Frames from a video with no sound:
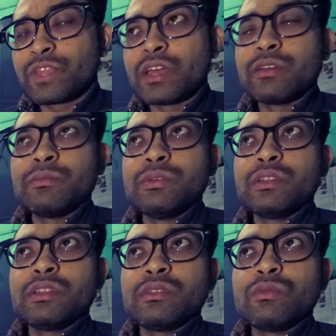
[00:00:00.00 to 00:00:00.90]
I have
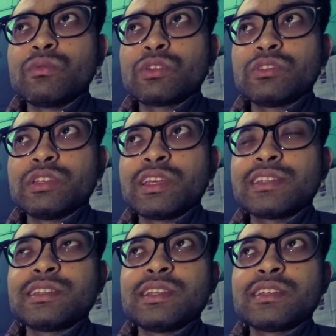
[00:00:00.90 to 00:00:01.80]
been watching
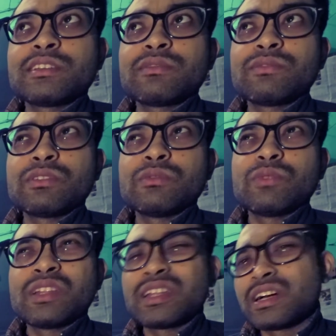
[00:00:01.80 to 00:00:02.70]
Naistat for
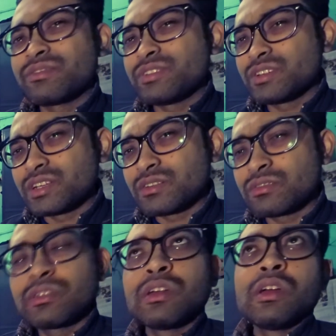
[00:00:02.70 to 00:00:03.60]
1.5 years now,
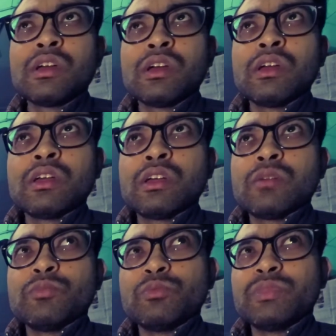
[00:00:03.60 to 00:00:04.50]

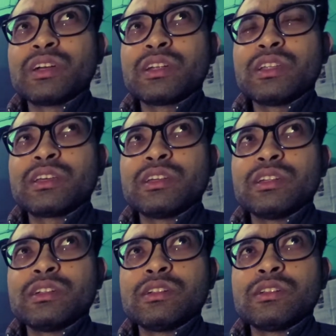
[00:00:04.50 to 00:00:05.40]
Mumbiker
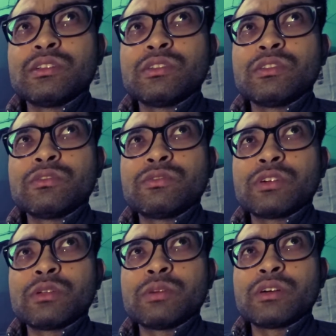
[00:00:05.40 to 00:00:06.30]
Nikhil
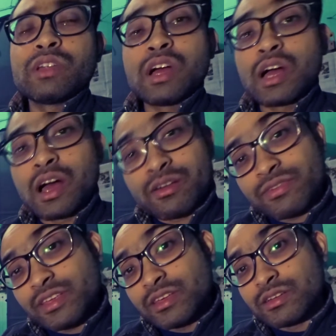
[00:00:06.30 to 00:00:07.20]
for about half
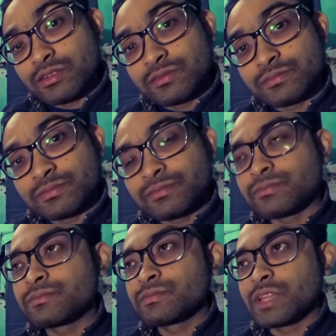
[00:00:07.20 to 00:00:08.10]
a year.
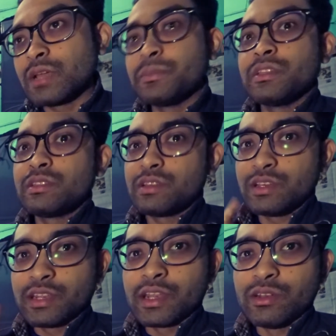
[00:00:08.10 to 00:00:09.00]
I mean,
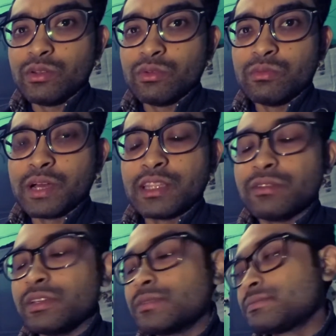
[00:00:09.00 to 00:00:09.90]
great dude, by the way.